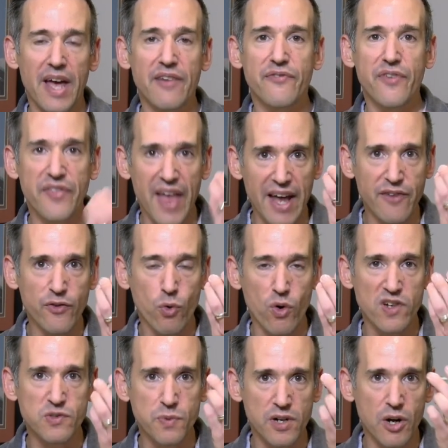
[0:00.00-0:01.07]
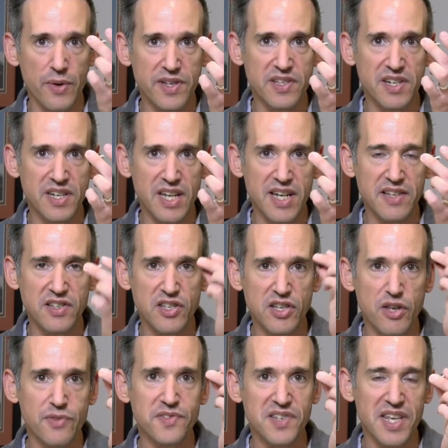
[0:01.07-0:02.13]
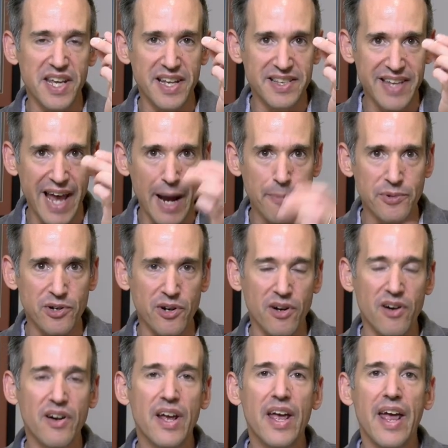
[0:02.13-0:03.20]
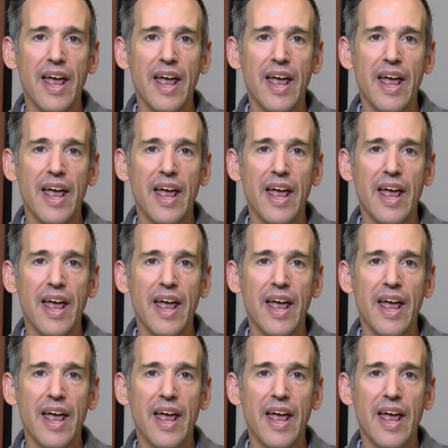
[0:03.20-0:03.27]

And for that, of course, we're going to need to use the adapter.